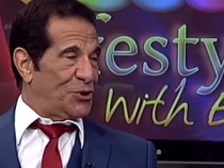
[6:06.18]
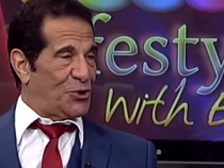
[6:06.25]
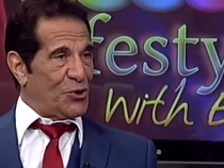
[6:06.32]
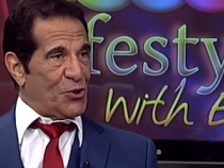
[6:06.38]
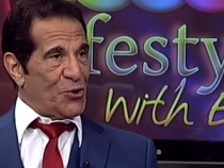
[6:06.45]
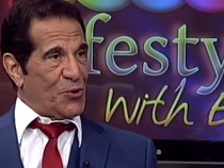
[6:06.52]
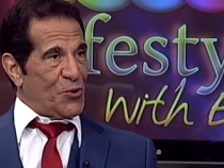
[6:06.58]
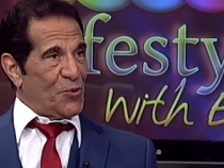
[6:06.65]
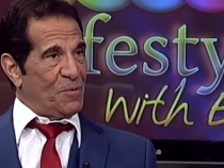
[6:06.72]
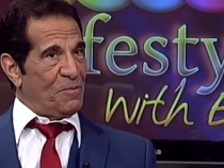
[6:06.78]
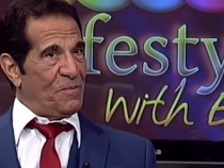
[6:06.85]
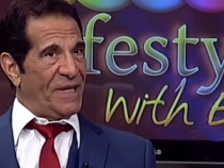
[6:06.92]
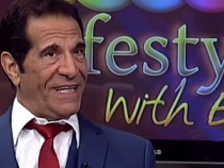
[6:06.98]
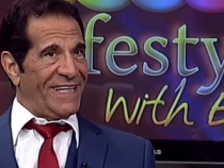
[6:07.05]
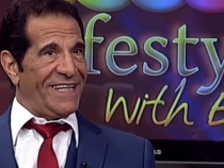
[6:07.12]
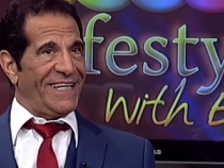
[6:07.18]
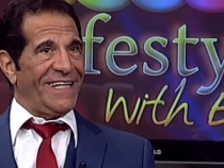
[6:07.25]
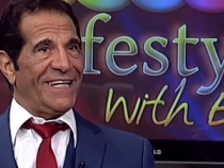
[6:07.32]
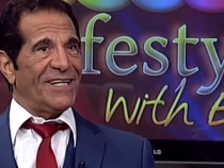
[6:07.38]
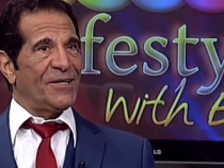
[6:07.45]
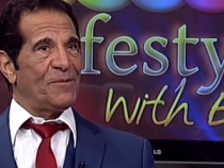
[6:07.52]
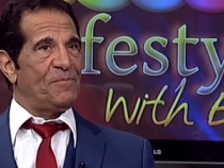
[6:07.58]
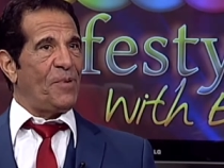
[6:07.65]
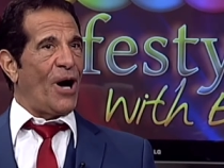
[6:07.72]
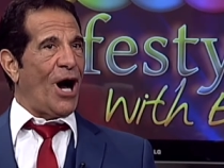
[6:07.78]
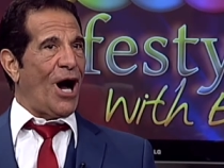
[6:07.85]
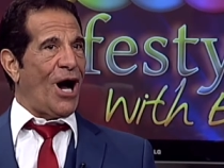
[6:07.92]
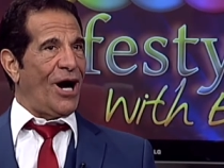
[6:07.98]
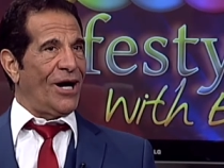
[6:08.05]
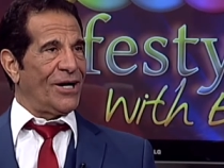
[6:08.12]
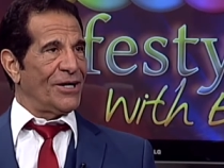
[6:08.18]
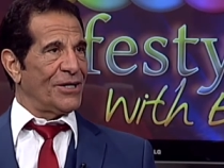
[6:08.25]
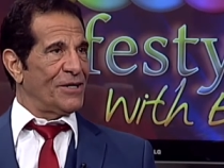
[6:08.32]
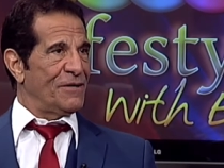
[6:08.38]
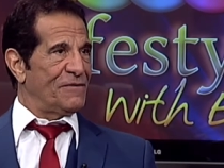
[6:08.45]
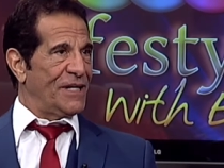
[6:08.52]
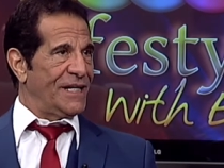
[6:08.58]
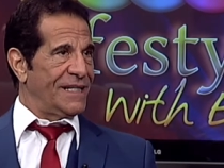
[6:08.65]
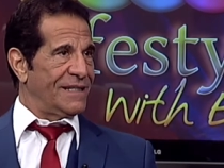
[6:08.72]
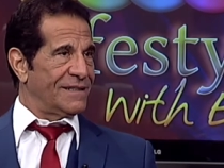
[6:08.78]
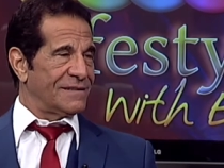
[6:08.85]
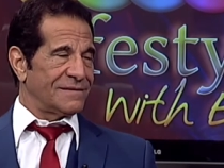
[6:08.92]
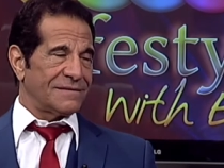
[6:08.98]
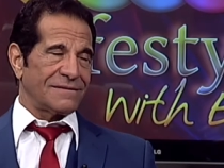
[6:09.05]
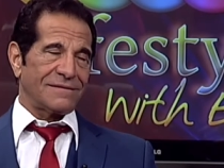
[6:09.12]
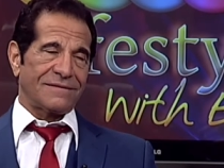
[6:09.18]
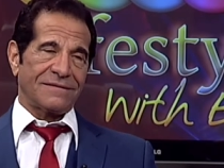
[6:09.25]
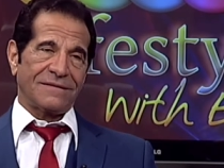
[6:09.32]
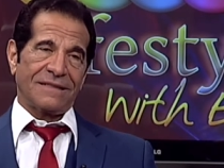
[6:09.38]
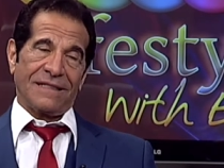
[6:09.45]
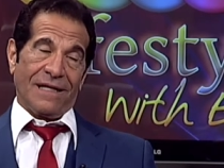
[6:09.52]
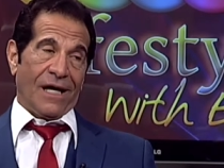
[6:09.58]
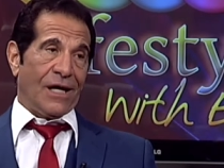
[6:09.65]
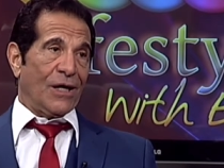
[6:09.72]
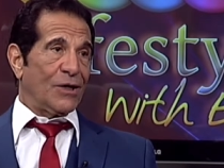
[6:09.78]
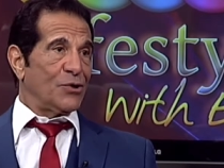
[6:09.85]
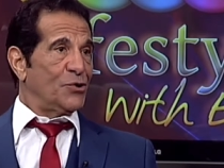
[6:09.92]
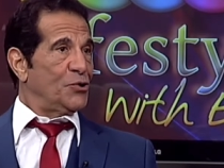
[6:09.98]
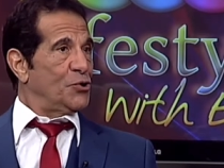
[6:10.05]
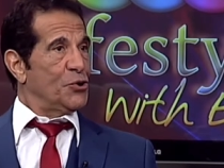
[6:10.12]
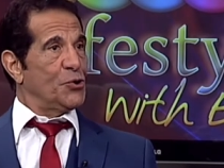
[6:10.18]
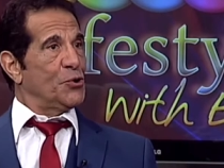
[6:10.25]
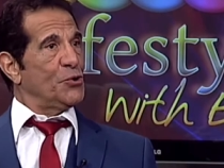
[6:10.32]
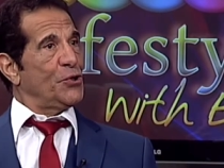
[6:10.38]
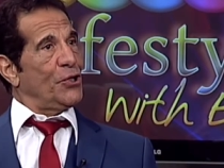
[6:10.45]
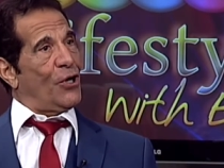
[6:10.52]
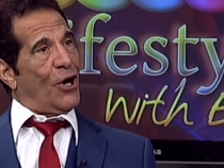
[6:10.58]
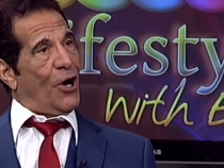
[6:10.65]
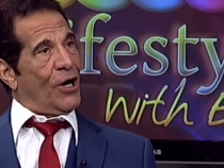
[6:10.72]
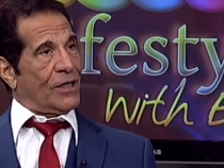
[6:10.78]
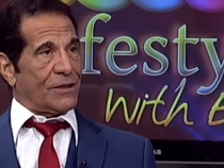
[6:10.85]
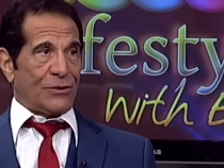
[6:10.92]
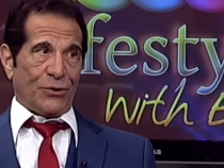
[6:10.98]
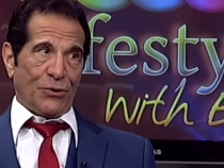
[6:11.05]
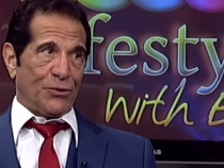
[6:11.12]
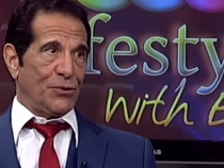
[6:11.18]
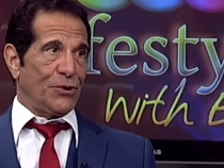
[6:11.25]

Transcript: to be a part of it. New York, New